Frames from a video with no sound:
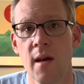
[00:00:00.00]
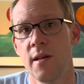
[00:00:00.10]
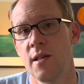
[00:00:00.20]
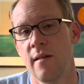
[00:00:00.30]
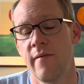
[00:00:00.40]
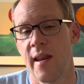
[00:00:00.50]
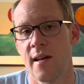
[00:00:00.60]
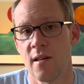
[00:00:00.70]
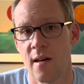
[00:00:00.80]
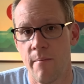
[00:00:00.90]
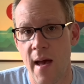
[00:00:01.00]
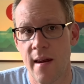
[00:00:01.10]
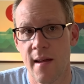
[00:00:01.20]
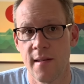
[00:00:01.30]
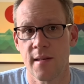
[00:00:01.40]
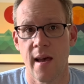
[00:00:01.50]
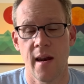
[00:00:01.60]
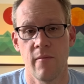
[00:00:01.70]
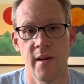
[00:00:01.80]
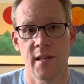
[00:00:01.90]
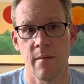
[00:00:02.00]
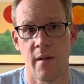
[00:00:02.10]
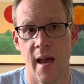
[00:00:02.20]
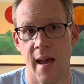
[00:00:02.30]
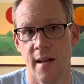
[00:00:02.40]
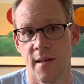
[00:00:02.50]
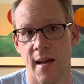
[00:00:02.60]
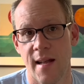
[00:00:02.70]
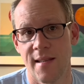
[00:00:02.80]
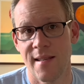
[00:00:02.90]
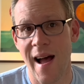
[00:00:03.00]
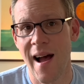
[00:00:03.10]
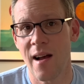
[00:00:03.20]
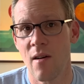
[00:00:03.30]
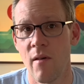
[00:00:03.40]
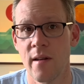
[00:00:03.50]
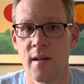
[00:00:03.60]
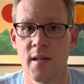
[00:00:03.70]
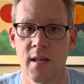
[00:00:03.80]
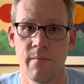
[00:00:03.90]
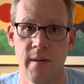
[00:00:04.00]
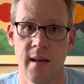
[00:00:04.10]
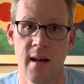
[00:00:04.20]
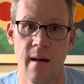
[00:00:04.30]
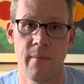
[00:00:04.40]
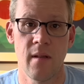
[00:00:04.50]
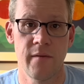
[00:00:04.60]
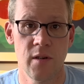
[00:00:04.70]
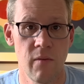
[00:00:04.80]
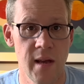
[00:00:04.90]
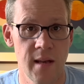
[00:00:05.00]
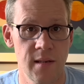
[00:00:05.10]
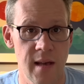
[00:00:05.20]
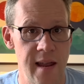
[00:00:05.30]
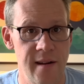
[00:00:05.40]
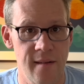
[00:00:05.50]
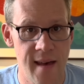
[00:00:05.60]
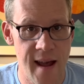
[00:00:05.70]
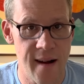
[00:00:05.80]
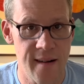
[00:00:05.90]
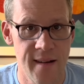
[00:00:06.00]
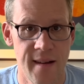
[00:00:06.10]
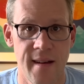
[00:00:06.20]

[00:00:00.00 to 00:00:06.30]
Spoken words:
to achieve financial independence at a reasonable age, it's not going to just be a couple of tweaks and you're there.